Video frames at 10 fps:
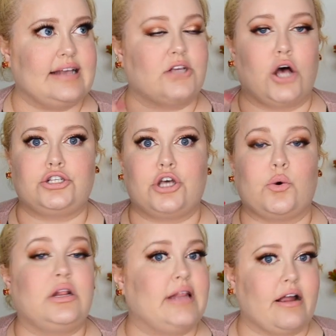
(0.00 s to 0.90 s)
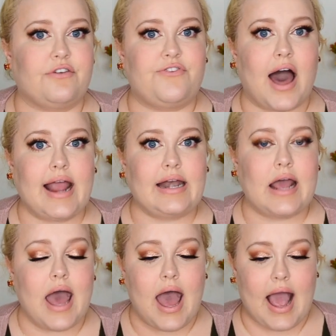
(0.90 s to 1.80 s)
is also clarifying
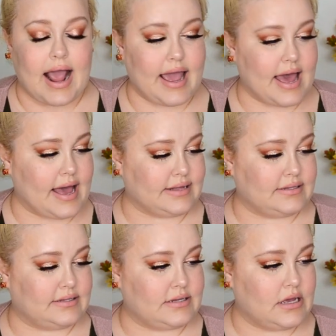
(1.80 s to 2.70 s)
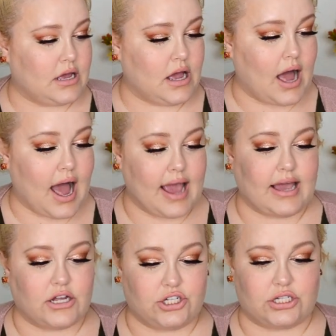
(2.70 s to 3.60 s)
and
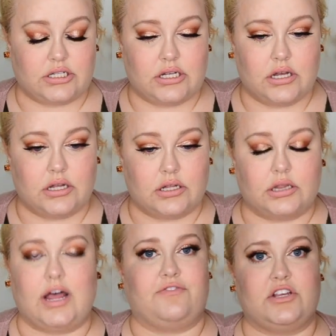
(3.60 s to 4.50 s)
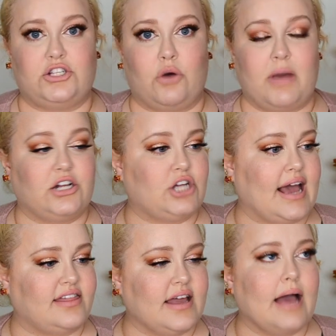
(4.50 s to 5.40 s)
I just love this so much.
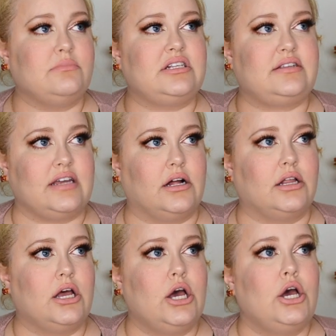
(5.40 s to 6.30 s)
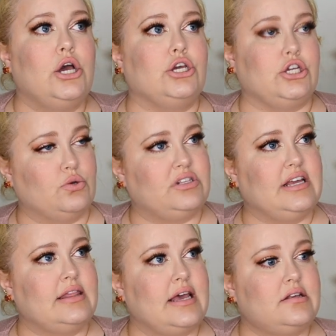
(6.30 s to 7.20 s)
I think I'm still
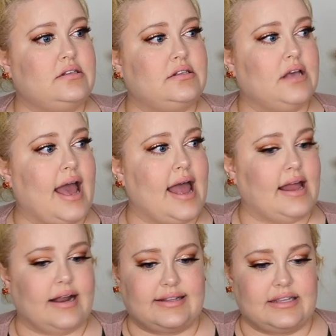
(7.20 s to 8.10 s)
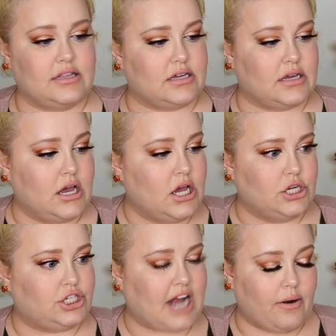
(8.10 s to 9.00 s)
using this and it's in the
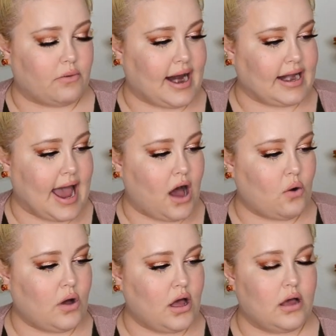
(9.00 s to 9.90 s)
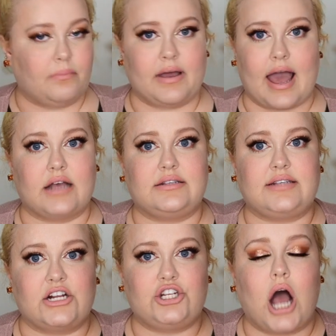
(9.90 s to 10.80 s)
shower right now. But yeah,
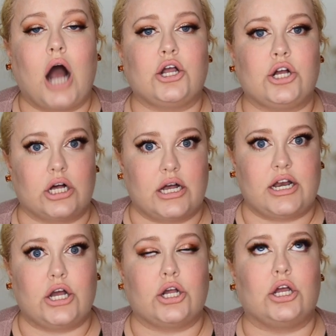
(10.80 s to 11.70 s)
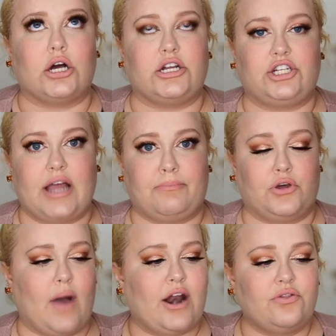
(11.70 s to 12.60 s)
such a good, good
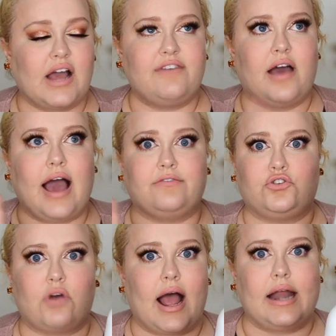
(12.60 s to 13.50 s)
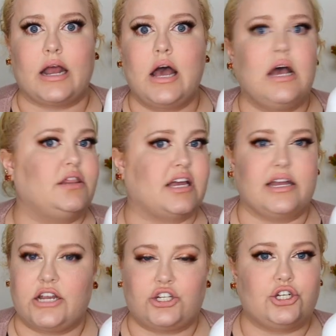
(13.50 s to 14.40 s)
shampoo. I don't think I've, I've tried the
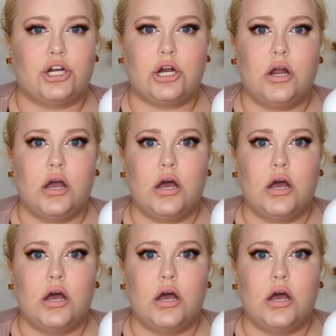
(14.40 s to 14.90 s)
conditioner